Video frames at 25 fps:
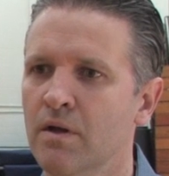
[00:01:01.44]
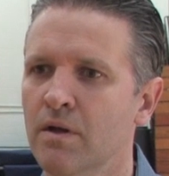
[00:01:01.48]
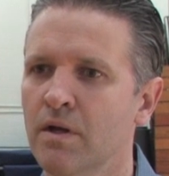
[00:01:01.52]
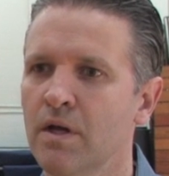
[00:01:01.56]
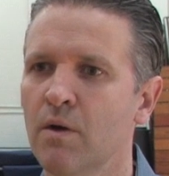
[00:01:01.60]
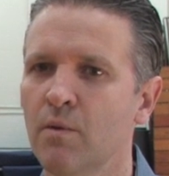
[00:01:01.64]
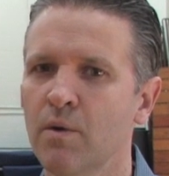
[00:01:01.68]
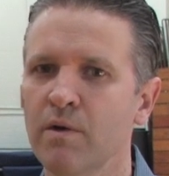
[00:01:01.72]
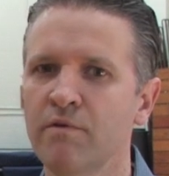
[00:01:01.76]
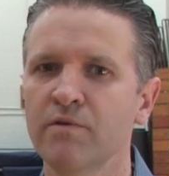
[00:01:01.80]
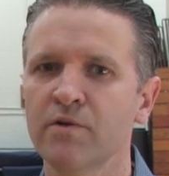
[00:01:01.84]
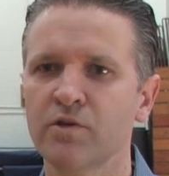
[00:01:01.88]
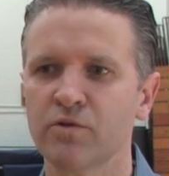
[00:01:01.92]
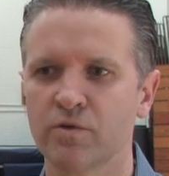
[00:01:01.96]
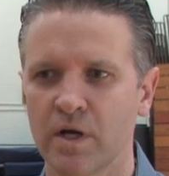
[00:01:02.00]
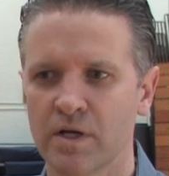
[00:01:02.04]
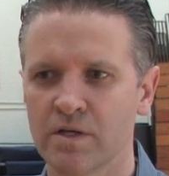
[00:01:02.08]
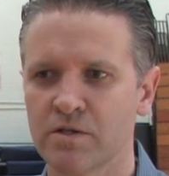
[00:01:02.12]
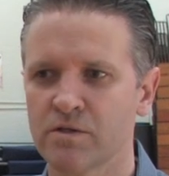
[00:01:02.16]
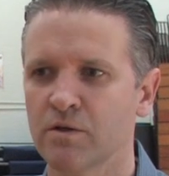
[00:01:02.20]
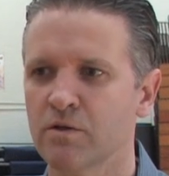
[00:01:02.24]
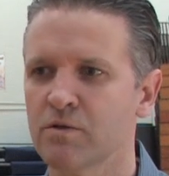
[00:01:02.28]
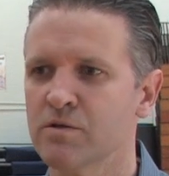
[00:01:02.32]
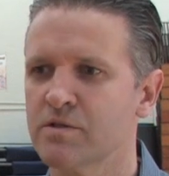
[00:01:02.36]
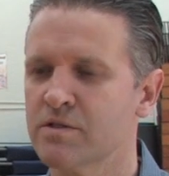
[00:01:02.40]
Yeah, we've
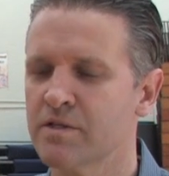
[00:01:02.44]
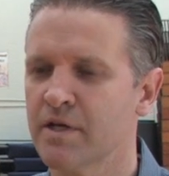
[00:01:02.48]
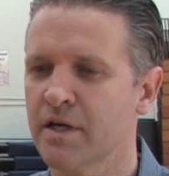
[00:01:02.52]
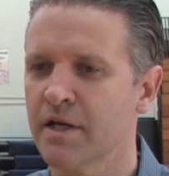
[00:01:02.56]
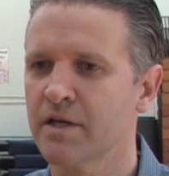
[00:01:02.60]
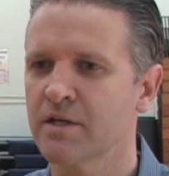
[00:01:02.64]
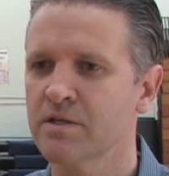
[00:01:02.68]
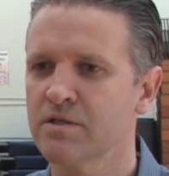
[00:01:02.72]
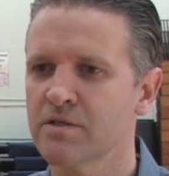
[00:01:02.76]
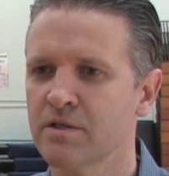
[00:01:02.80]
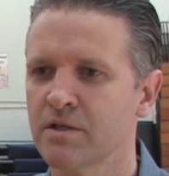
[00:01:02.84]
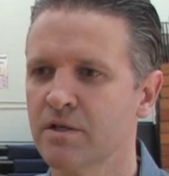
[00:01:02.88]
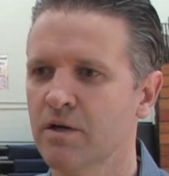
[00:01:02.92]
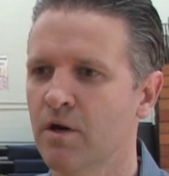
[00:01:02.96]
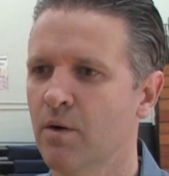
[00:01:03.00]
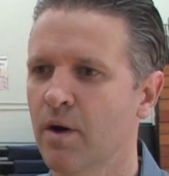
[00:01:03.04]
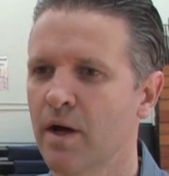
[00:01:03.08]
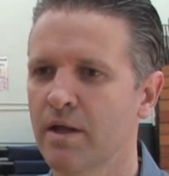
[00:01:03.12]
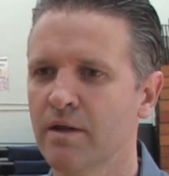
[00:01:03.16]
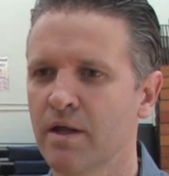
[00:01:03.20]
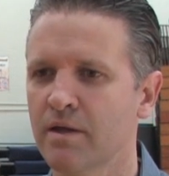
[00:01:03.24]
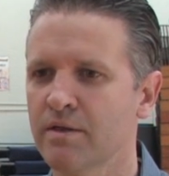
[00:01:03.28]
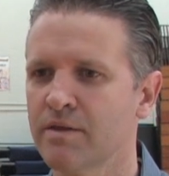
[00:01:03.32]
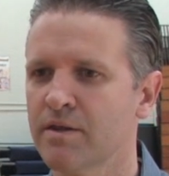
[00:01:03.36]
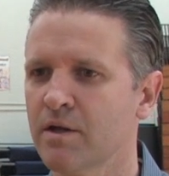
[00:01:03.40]
addressed those things. You know,
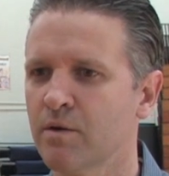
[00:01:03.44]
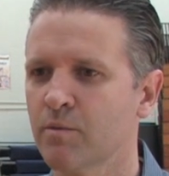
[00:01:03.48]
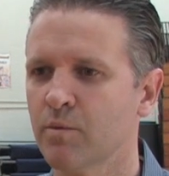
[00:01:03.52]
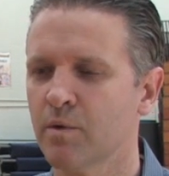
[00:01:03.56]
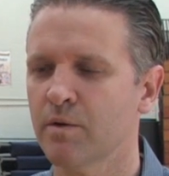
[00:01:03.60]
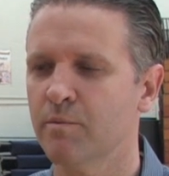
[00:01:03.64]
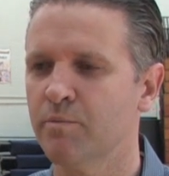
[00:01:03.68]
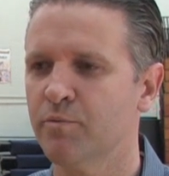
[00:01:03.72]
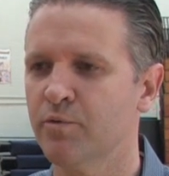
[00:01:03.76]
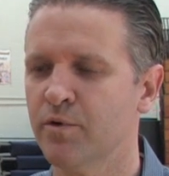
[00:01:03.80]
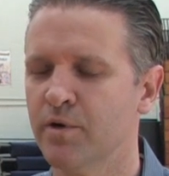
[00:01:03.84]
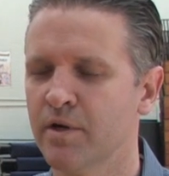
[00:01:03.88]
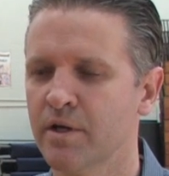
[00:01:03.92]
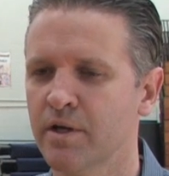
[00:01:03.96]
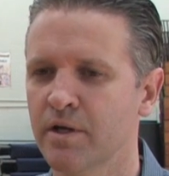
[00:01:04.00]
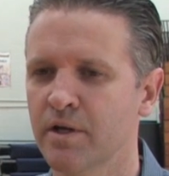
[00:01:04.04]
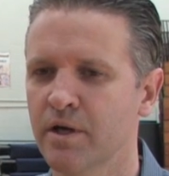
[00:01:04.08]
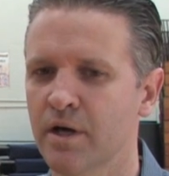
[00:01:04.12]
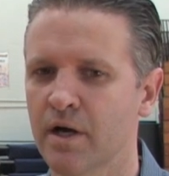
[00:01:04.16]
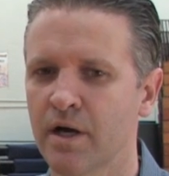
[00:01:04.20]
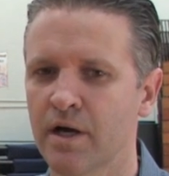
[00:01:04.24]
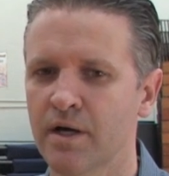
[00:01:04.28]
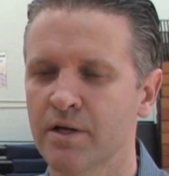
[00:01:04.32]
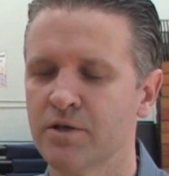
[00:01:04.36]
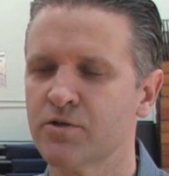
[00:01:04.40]
I, I think we're pretty
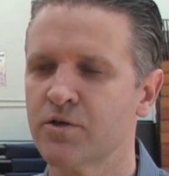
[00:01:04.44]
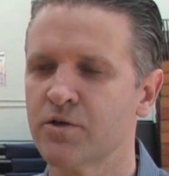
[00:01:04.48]
uh,